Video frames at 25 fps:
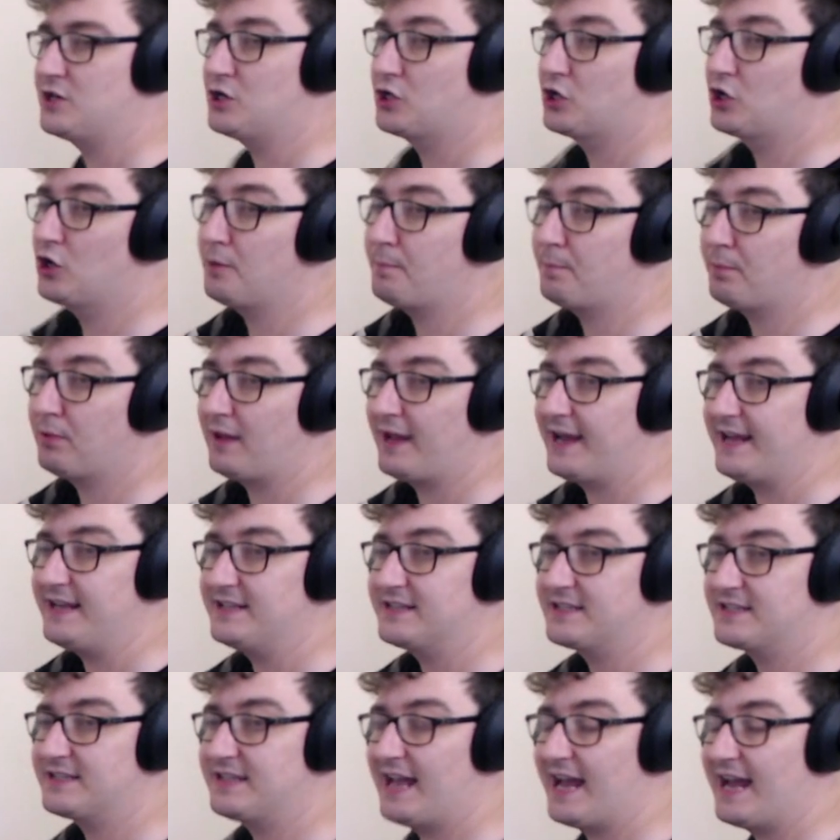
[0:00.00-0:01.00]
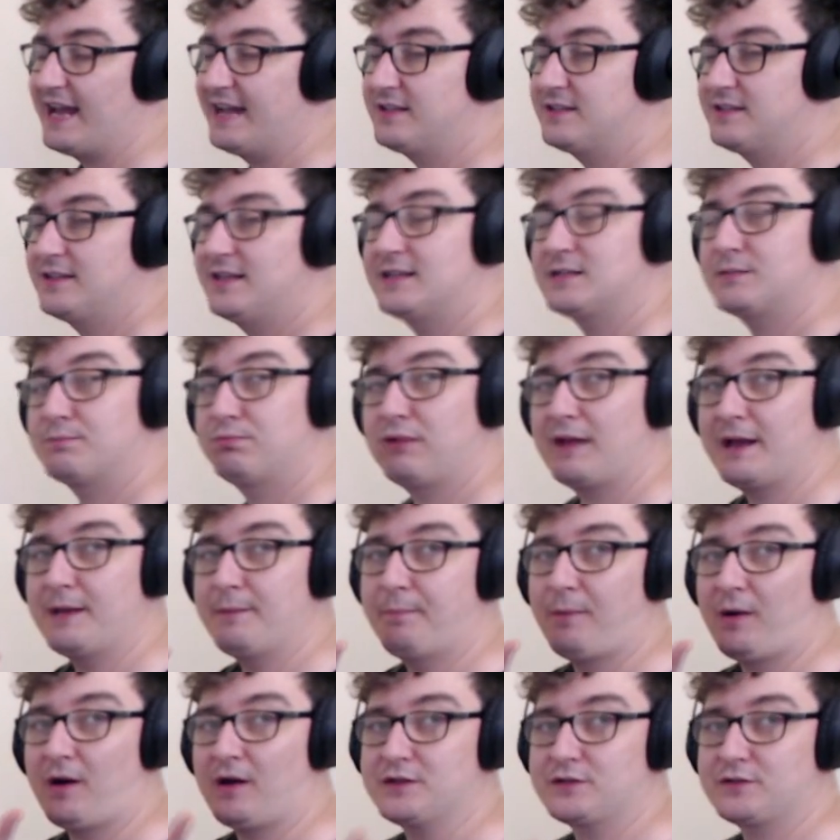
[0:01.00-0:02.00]
you could play instead, let's play
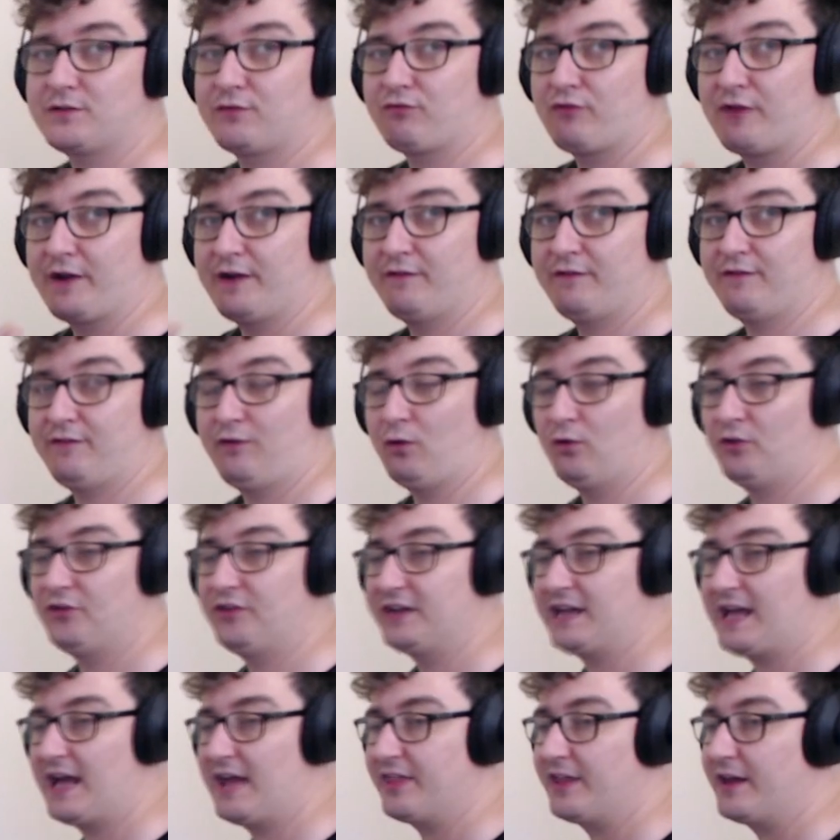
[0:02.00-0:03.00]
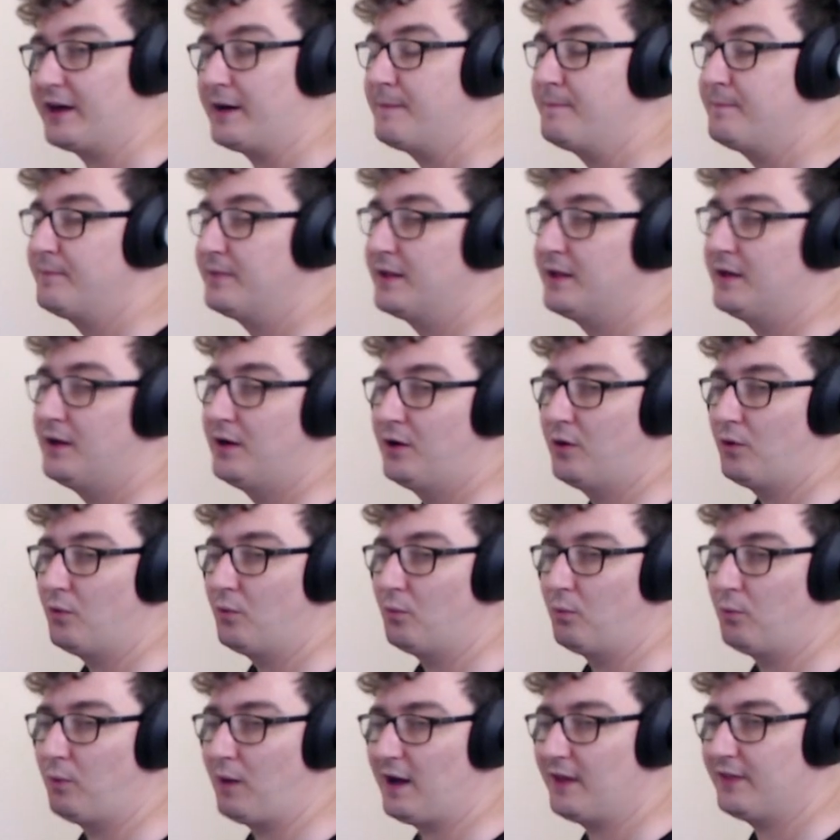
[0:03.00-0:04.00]
bars three and four together.
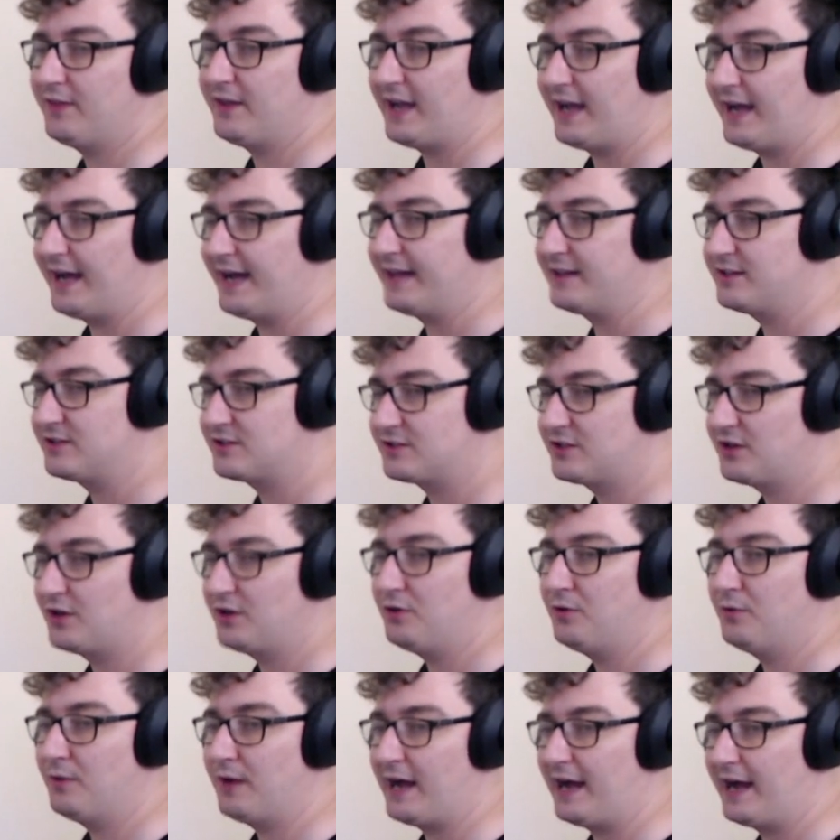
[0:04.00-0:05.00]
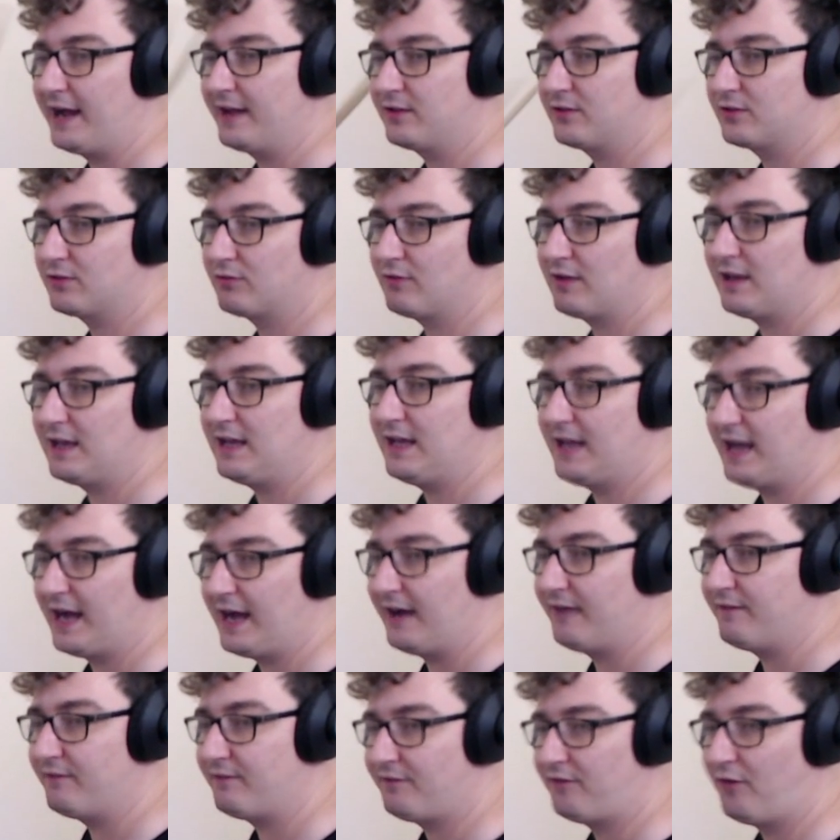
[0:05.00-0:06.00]
One and two and three
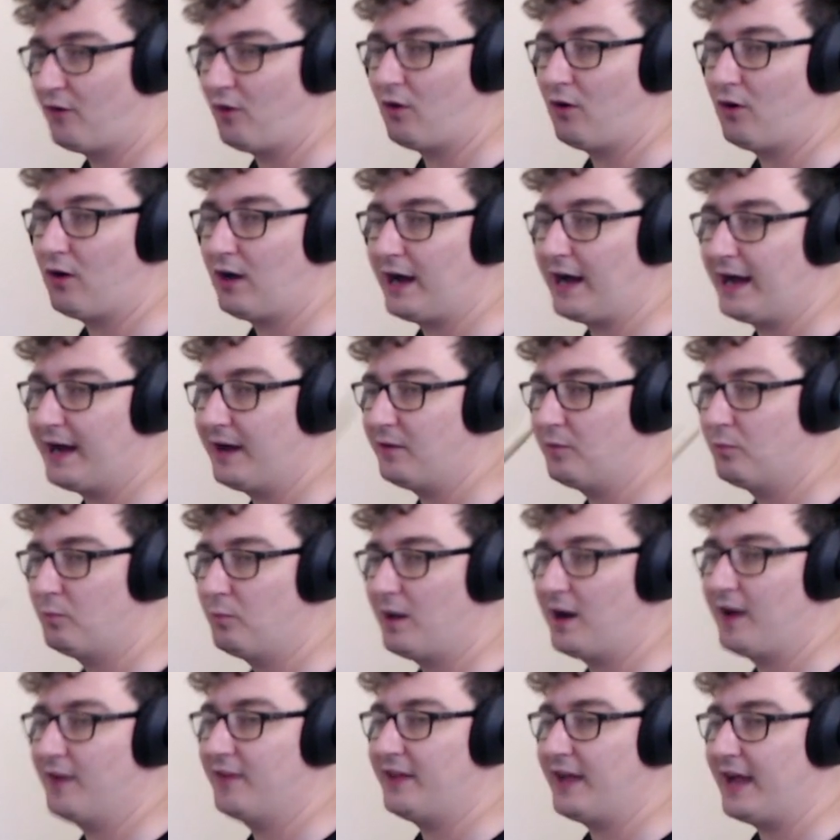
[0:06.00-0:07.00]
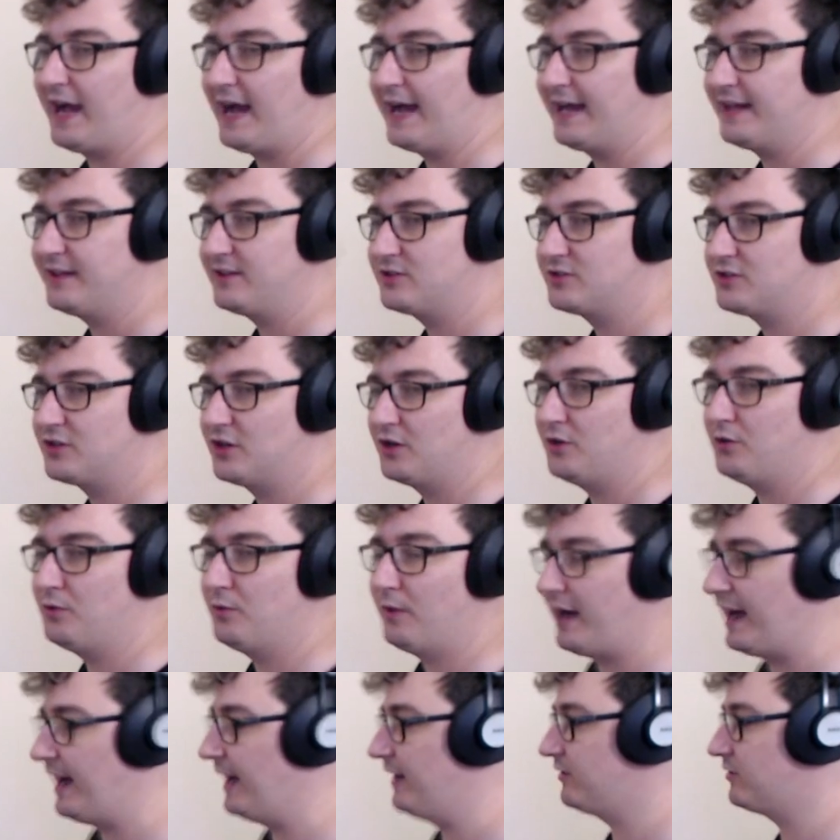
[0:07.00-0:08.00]
and four and one and
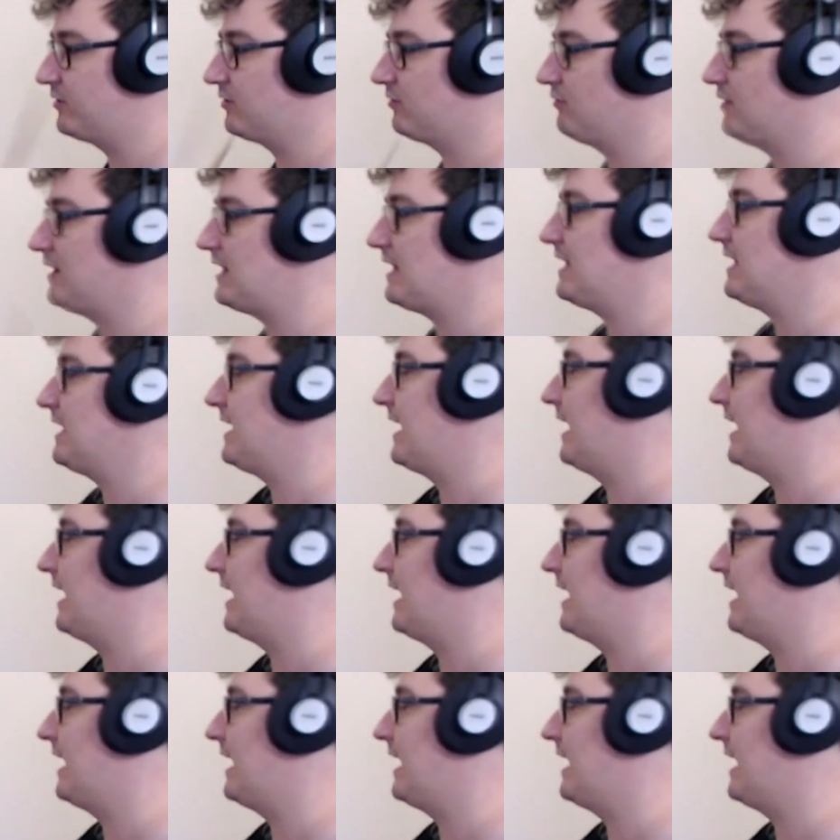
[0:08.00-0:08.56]
two and three